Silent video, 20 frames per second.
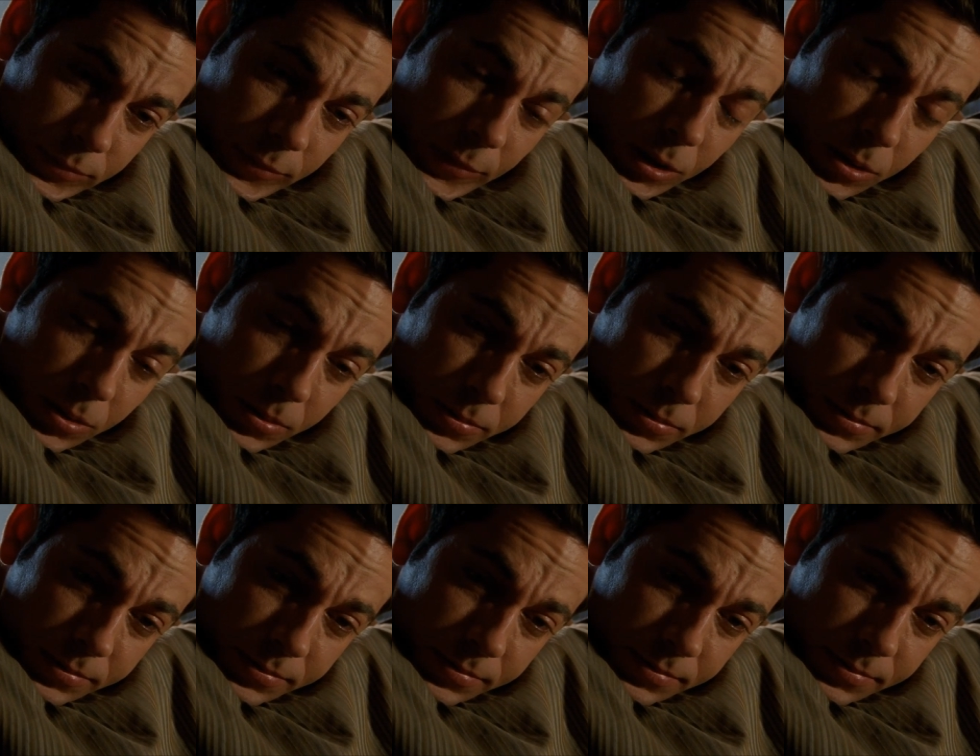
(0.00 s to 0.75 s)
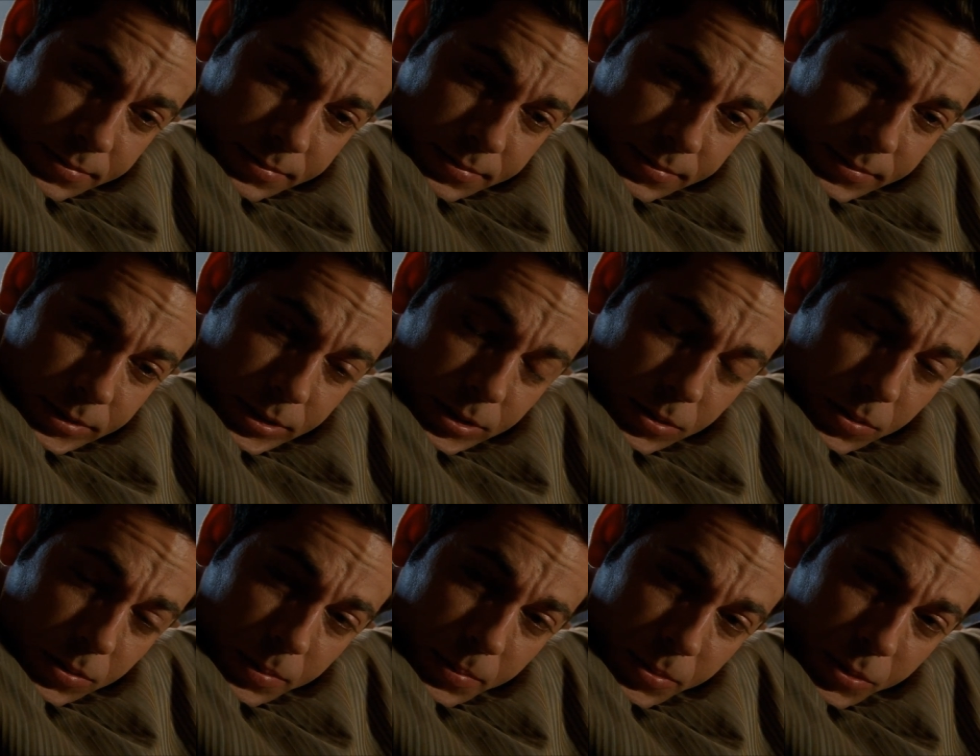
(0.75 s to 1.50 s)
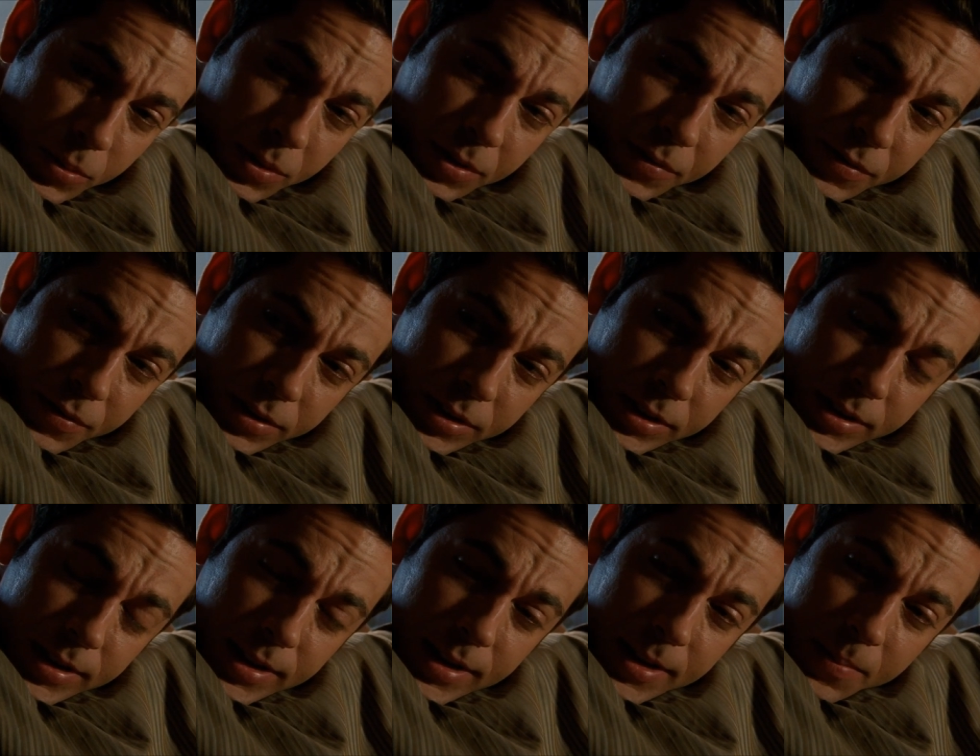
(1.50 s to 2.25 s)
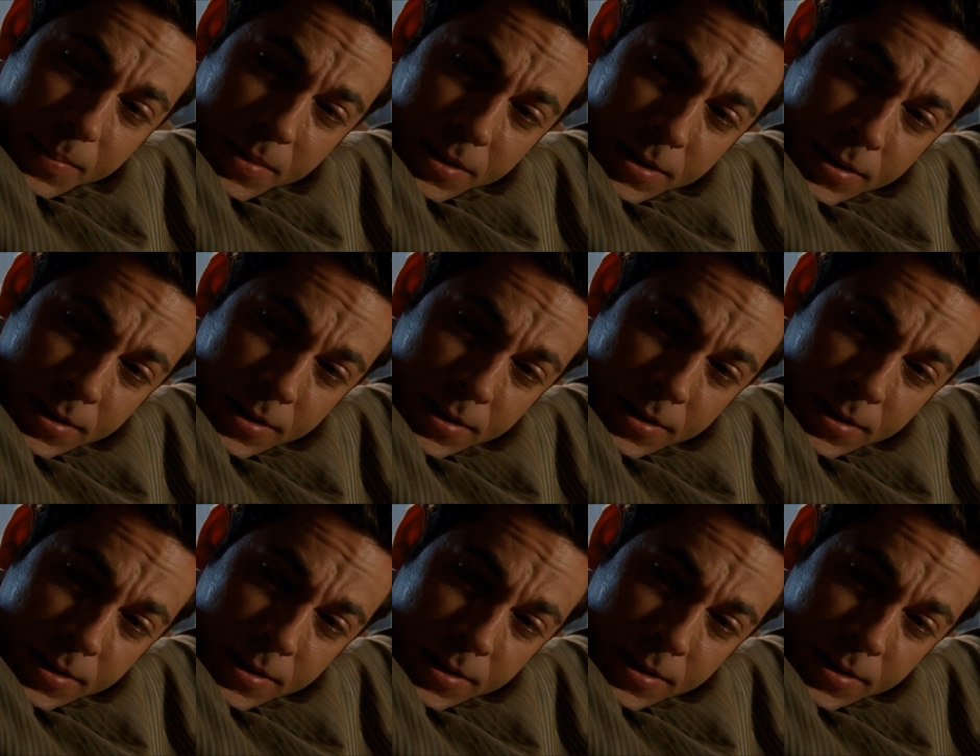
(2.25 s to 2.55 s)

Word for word: No, no, I'm doing it for the team.